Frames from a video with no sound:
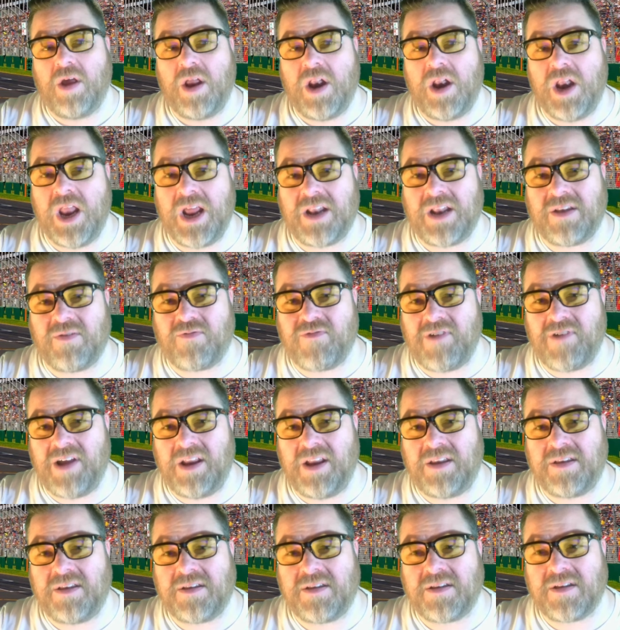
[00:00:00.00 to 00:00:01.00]
Nick De
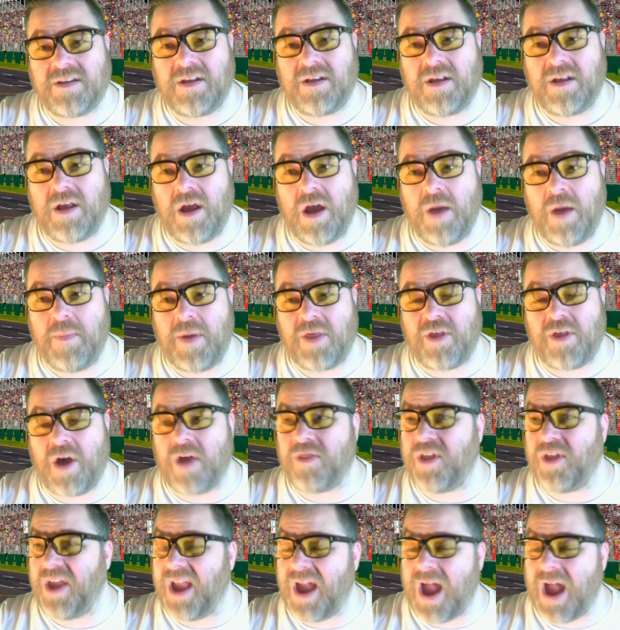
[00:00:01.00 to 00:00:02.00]
Vries, I
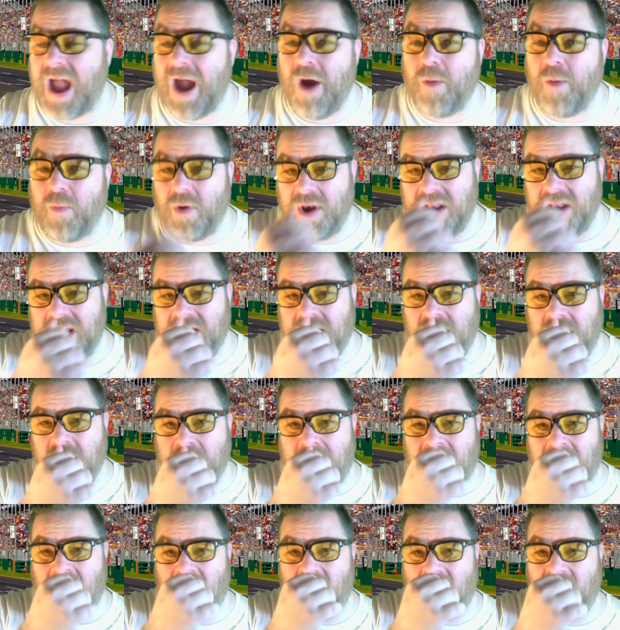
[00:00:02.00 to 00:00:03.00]
think Albon needed
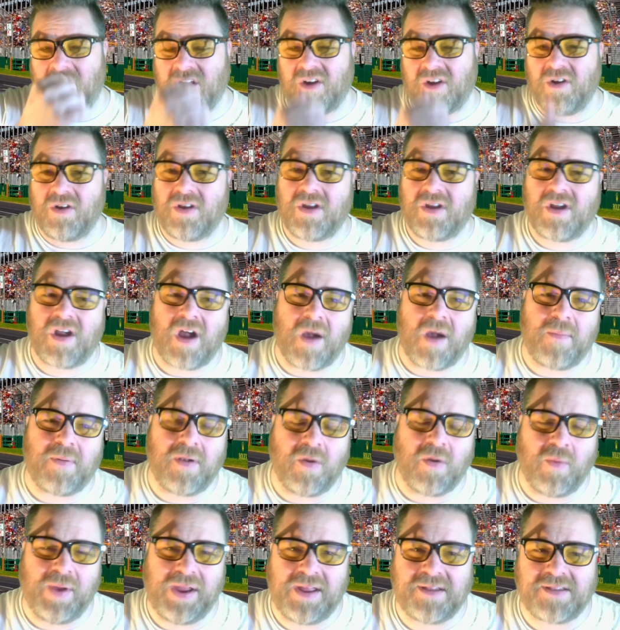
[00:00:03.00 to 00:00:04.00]
about a good couple
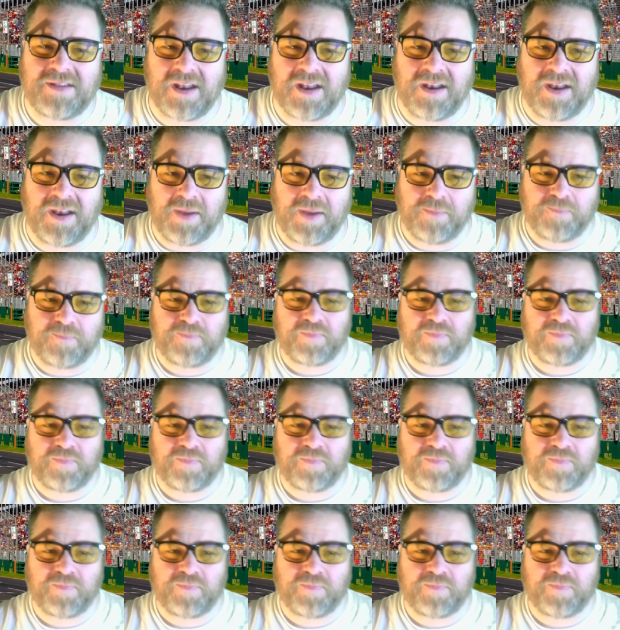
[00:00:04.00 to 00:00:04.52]
of weeks, didn't he,